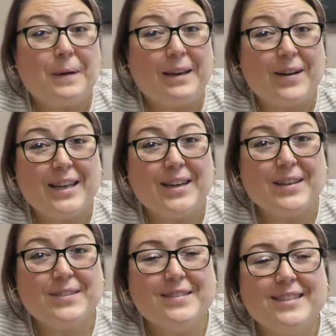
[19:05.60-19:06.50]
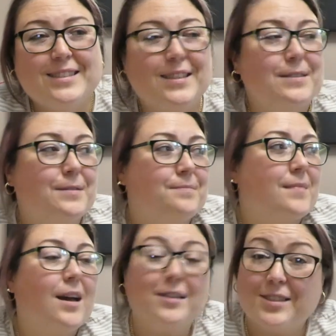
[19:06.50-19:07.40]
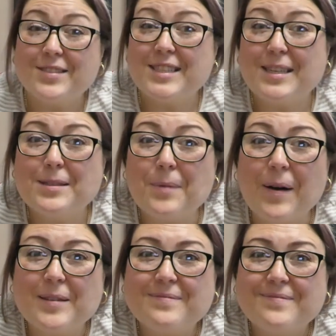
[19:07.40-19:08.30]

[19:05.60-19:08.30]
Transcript: when I know. So I shall see you tomorrow.